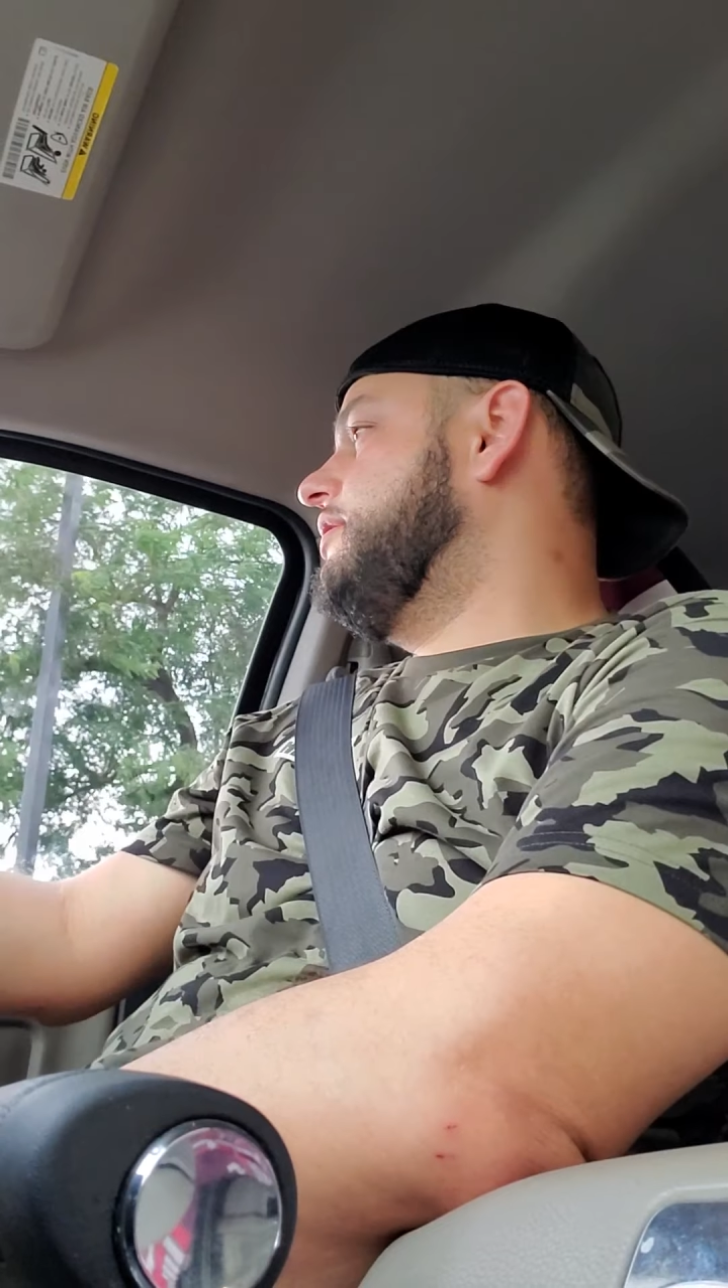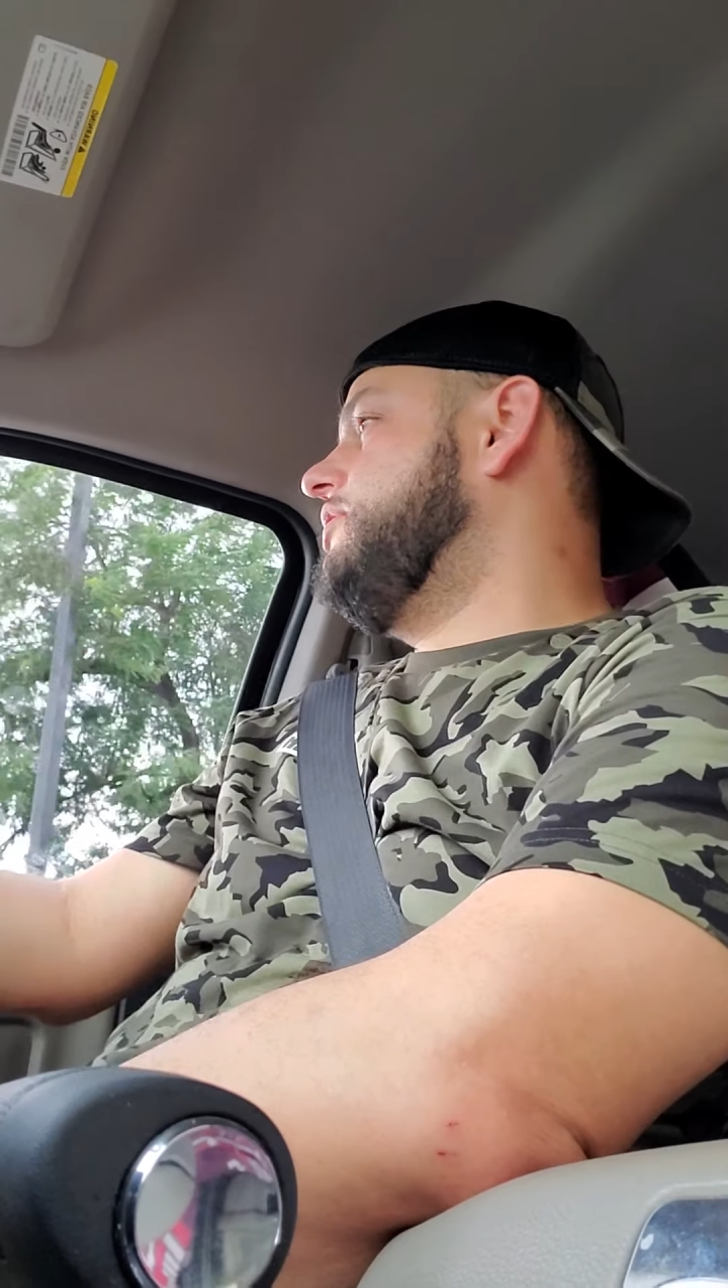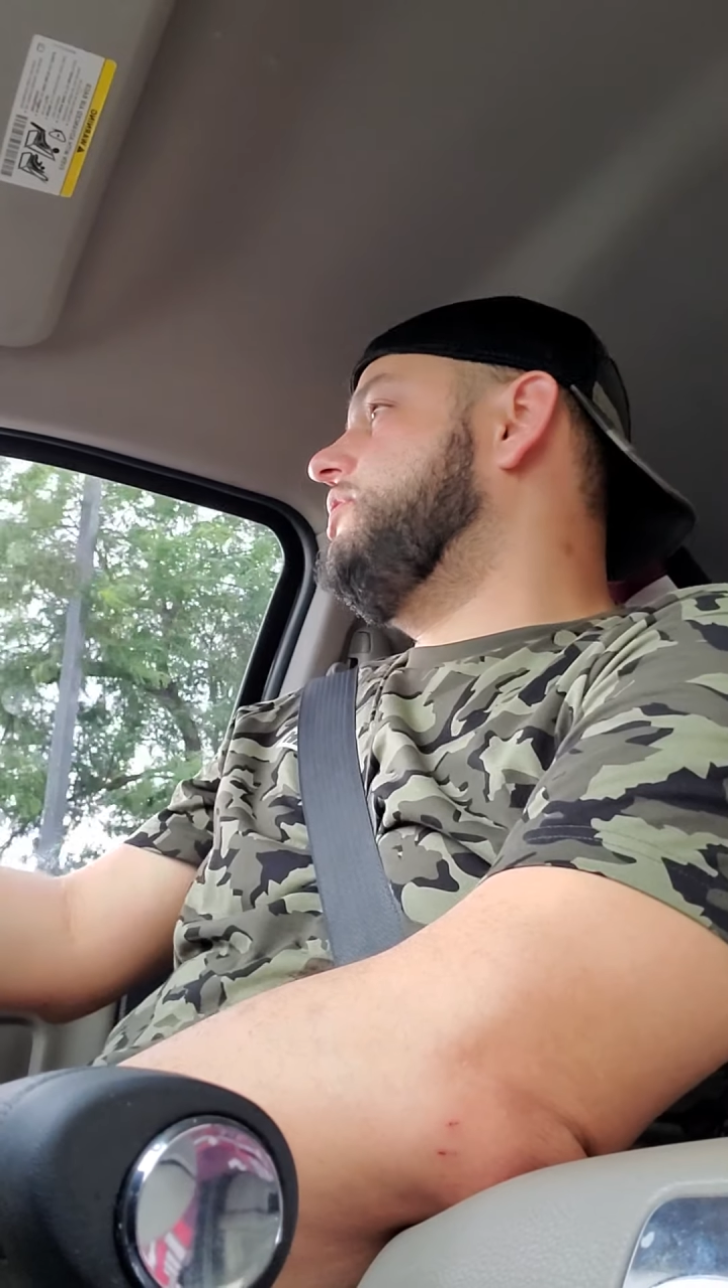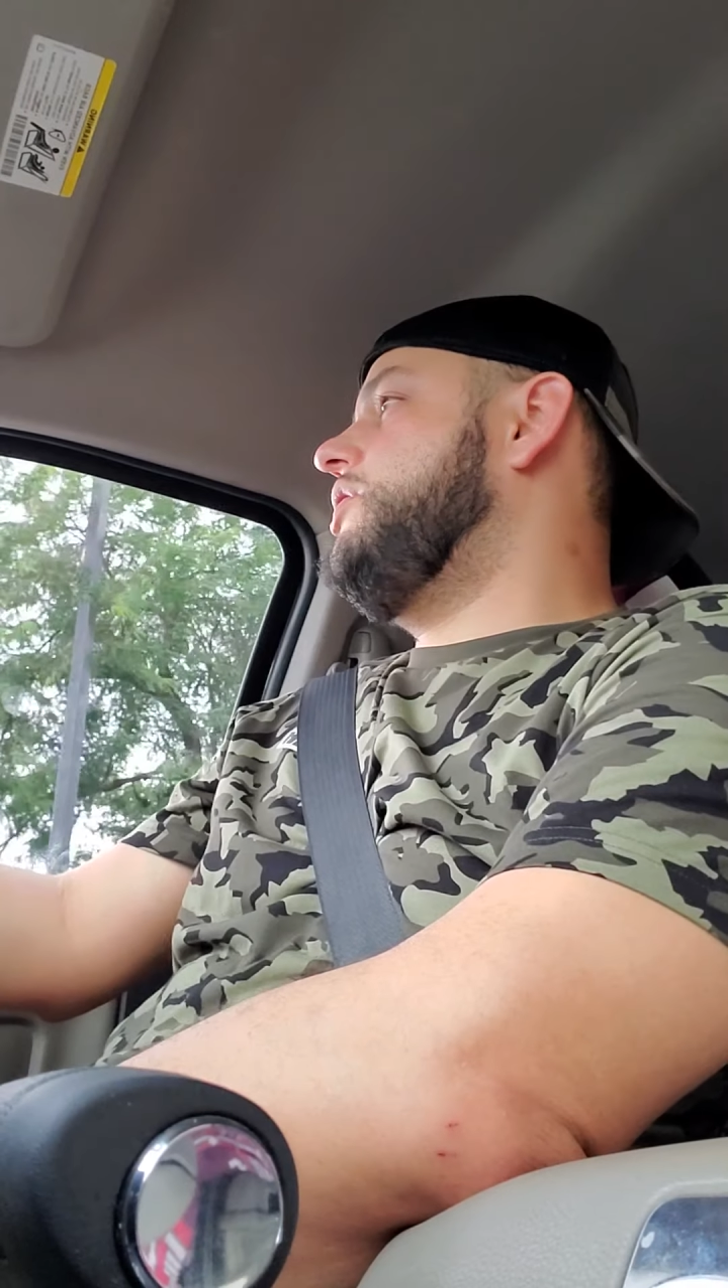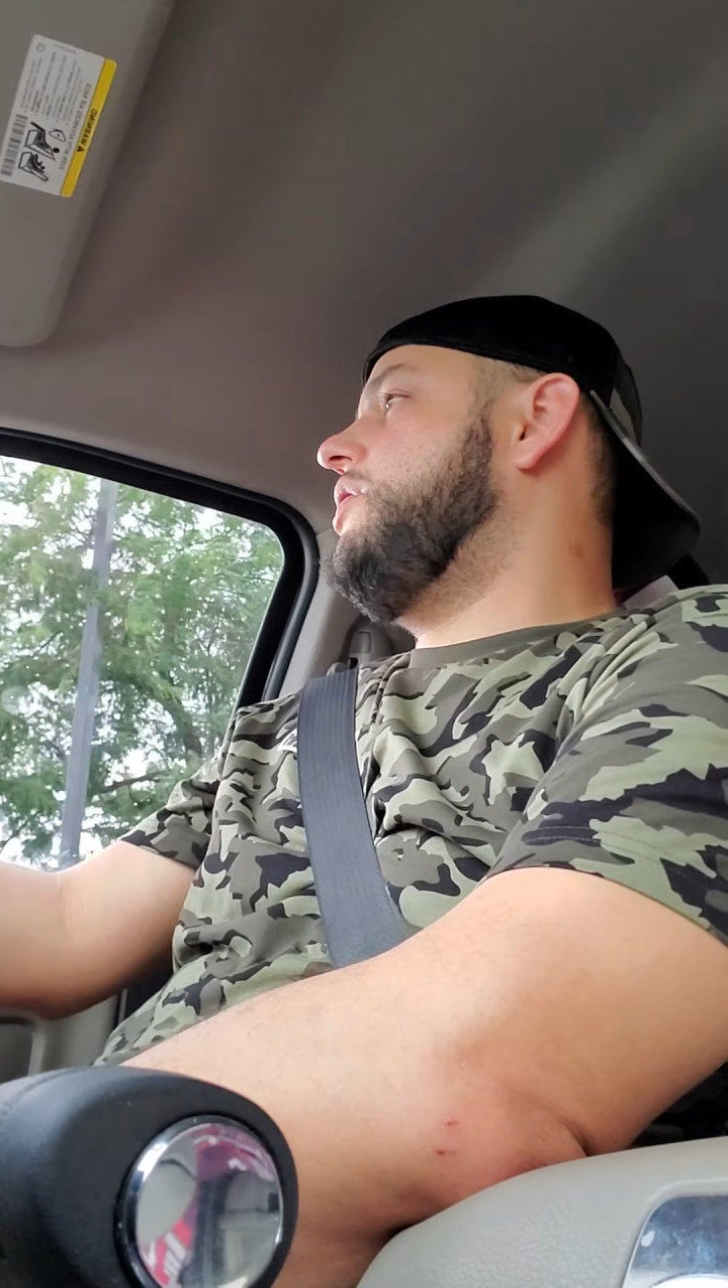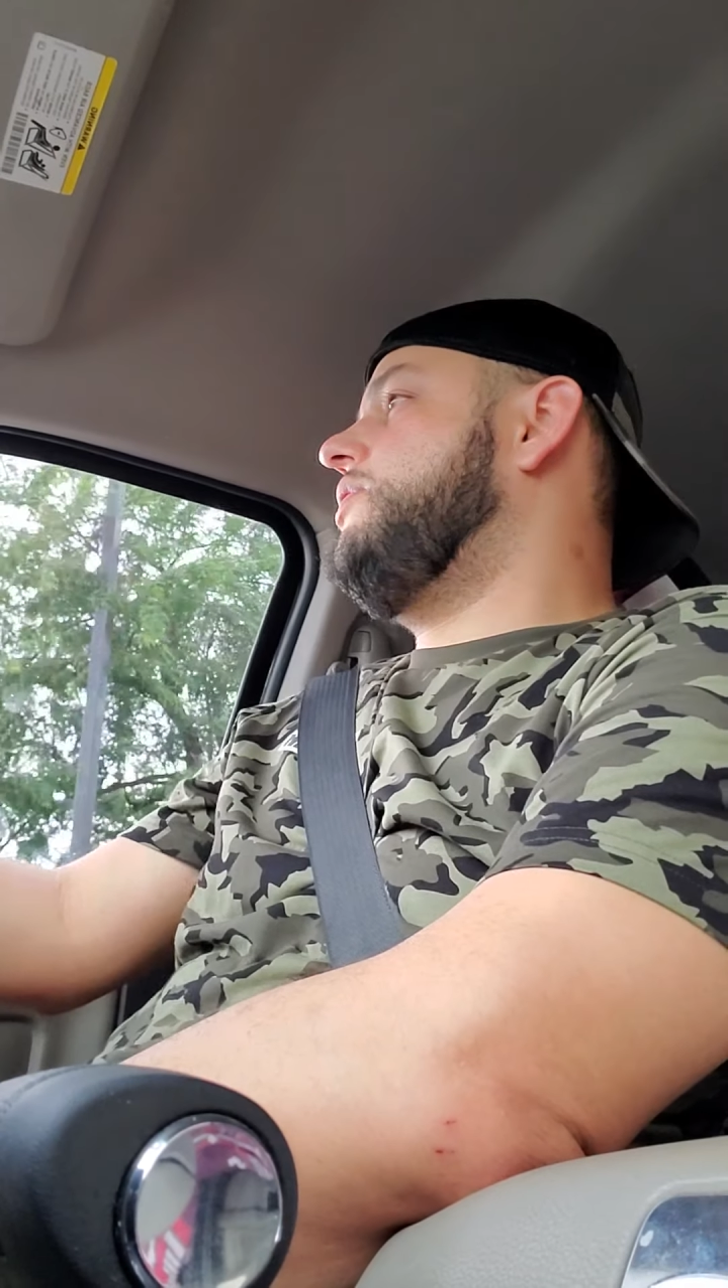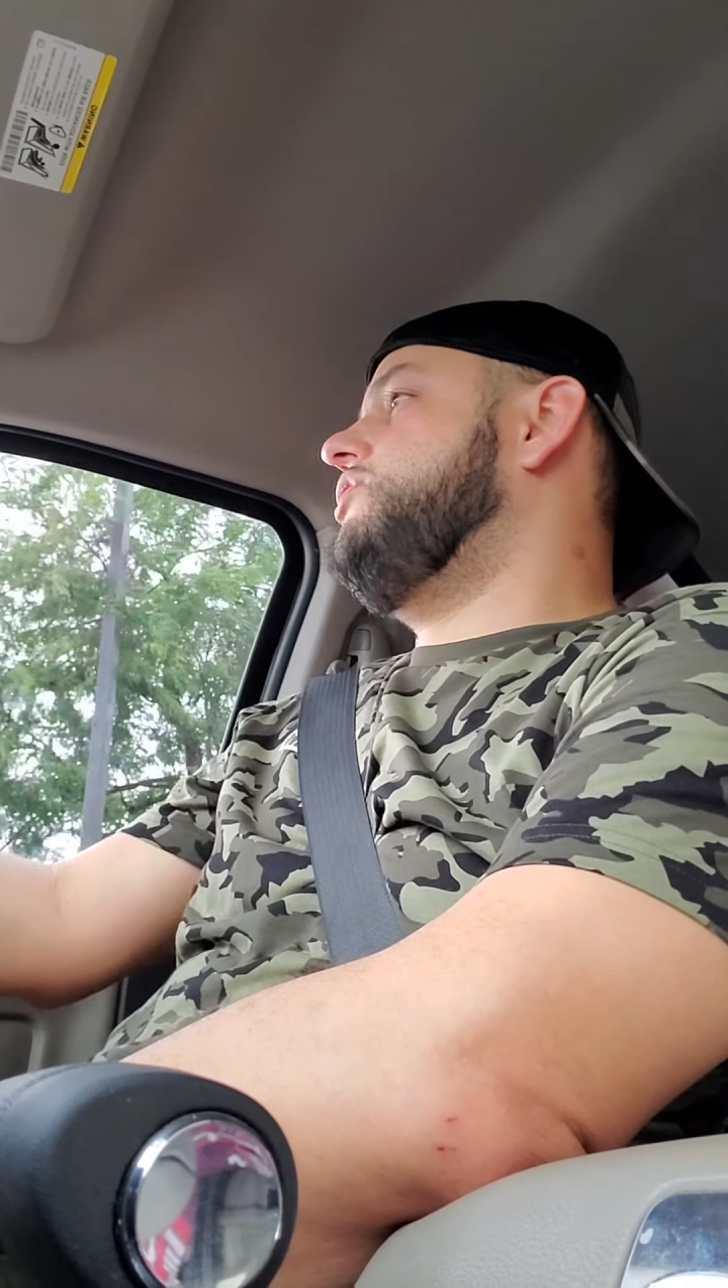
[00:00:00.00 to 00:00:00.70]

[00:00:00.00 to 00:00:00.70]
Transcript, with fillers: You know,